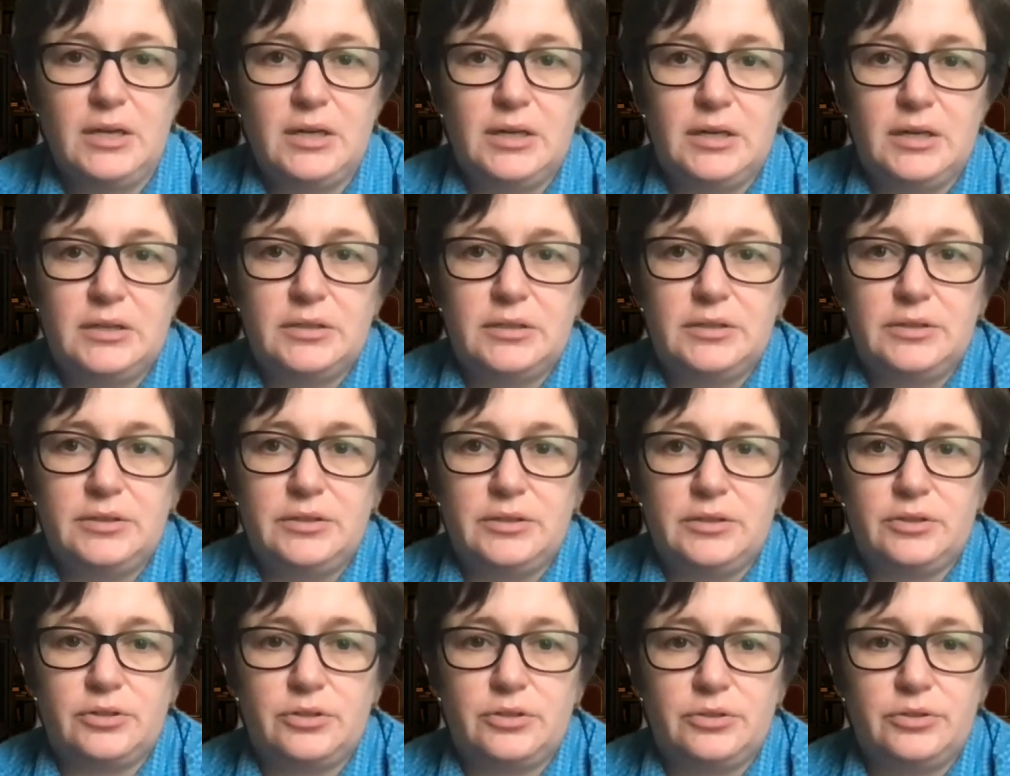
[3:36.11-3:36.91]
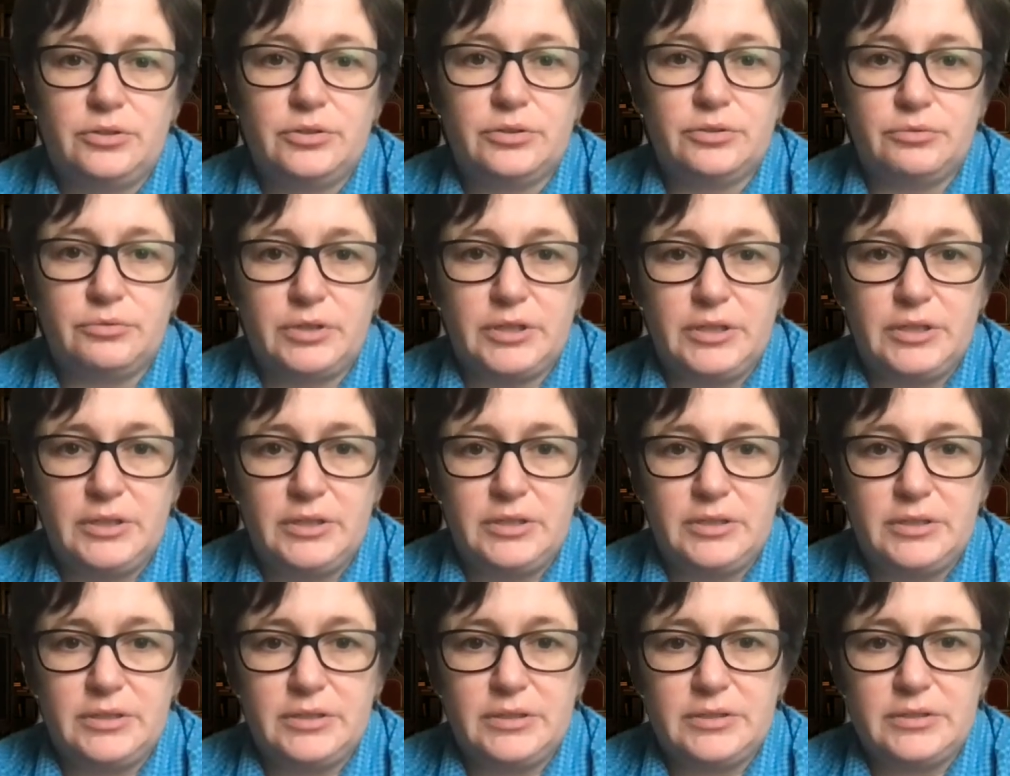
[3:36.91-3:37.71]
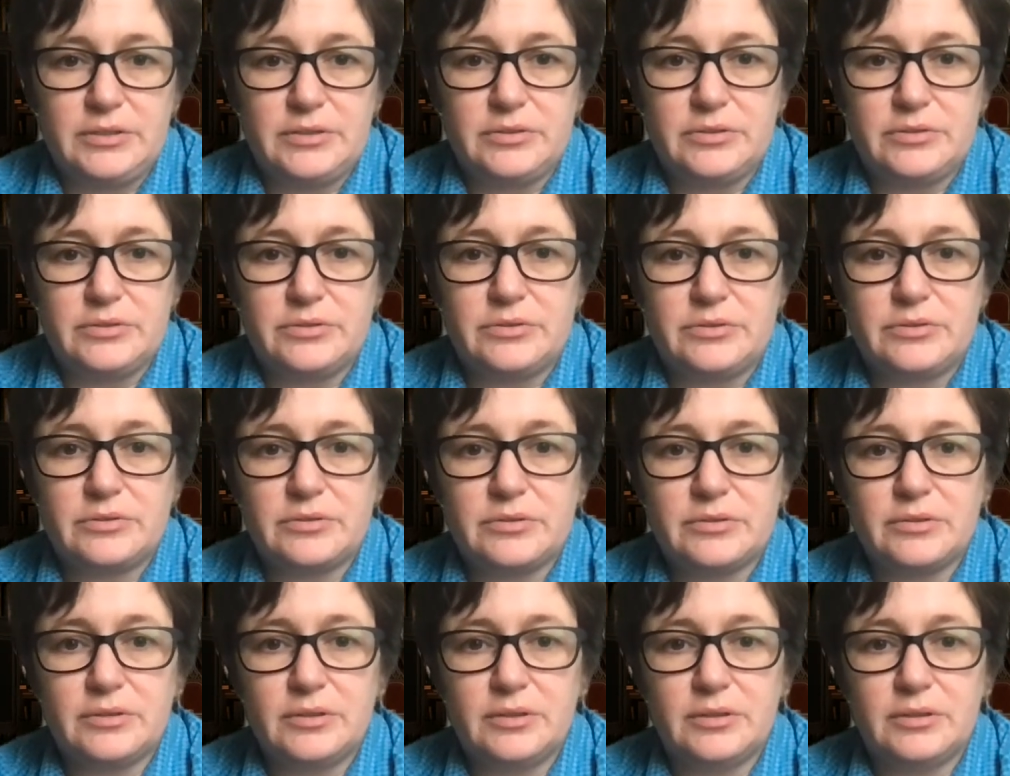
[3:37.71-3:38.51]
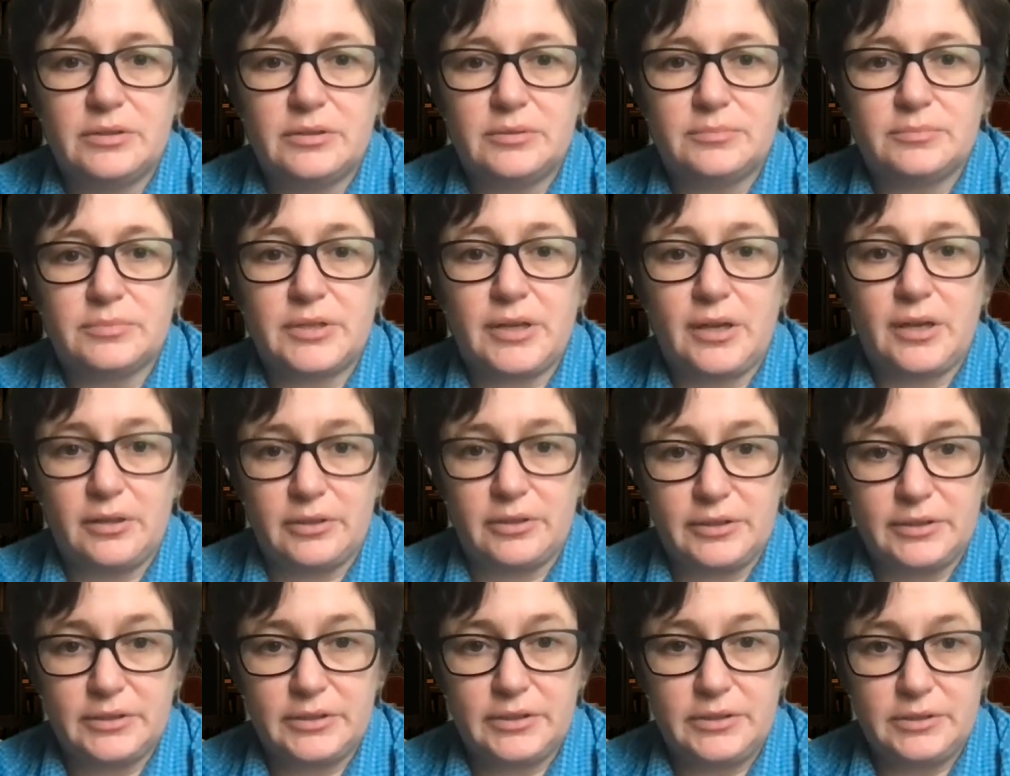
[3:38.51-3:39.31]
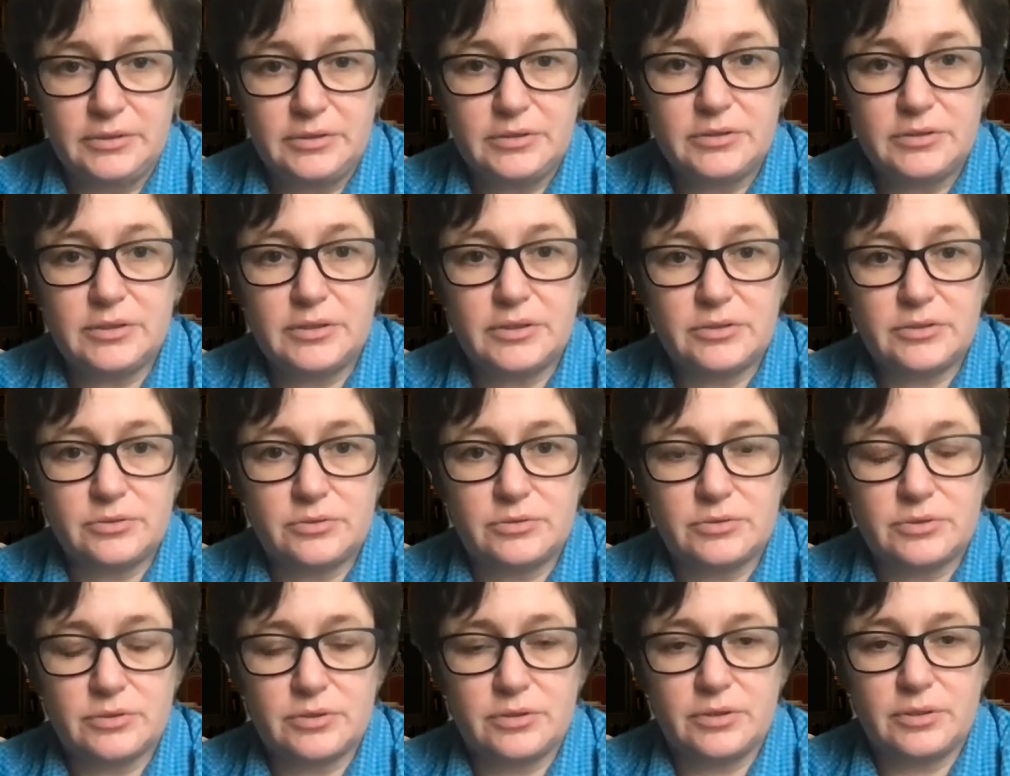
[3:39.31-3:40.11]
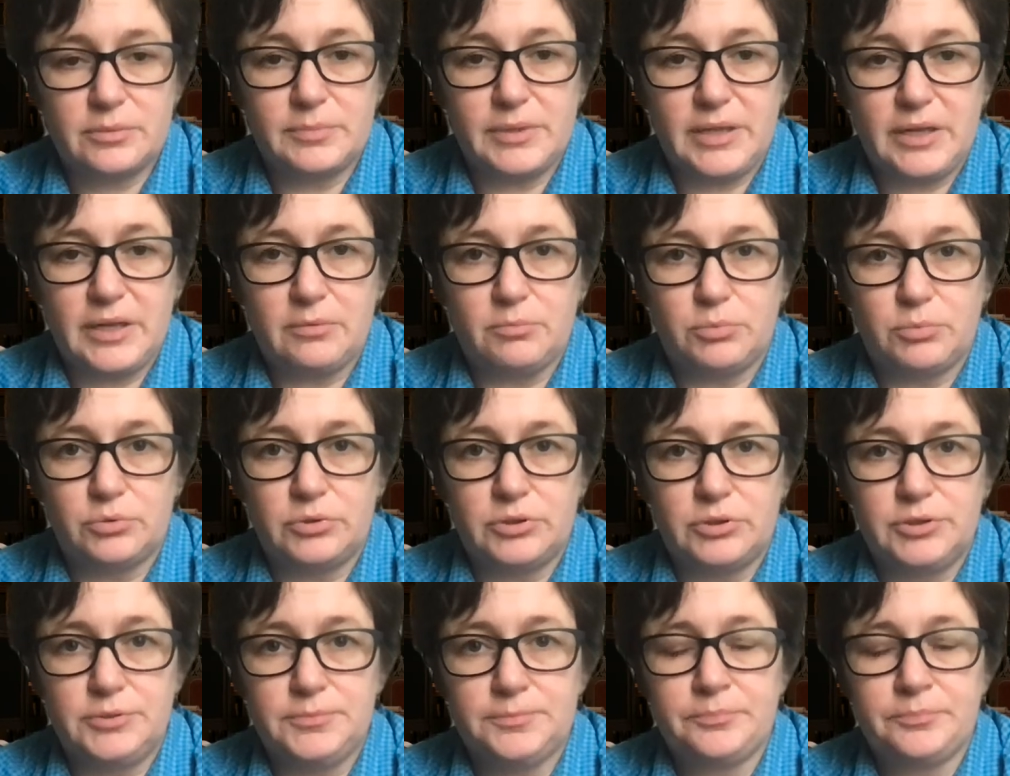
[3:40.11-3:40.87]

The current grade is calculated, as you saw on Blackboard.